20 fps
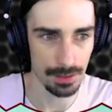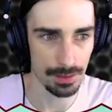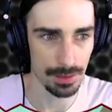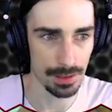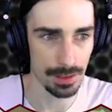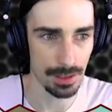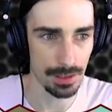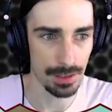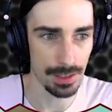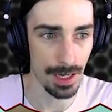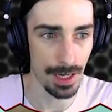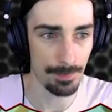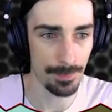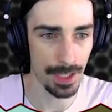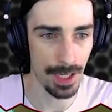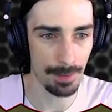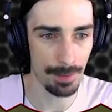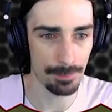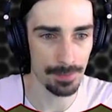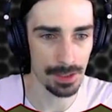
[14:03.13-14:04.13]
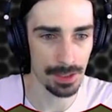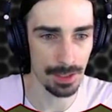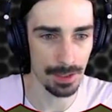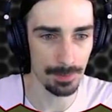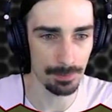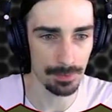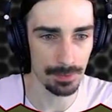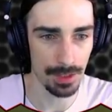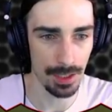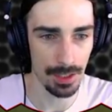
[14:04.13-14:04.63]
let that. Yep, yep.
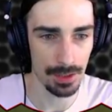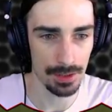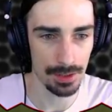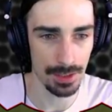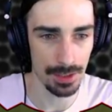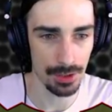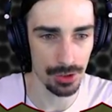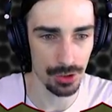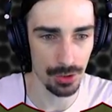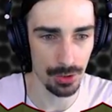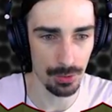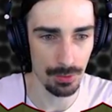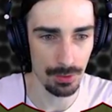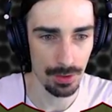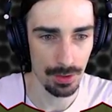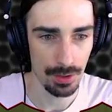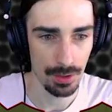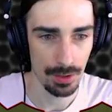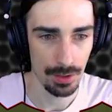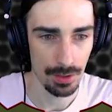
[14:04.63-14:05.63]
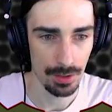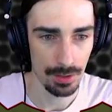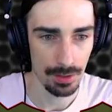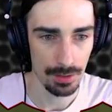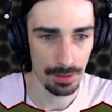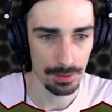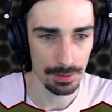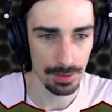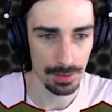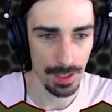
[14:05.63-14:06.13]
See, there's the issue.
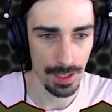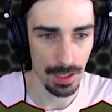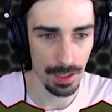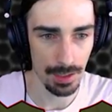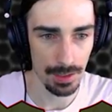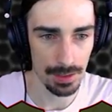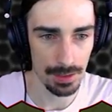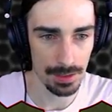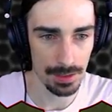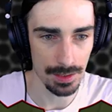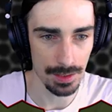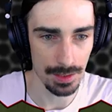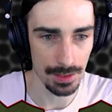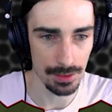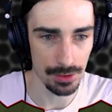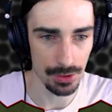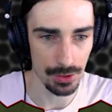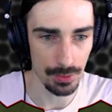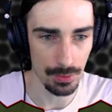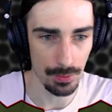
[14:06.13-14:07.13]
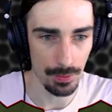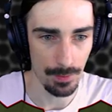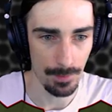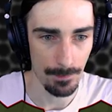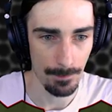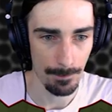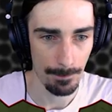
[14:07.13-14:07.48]
There is the issue.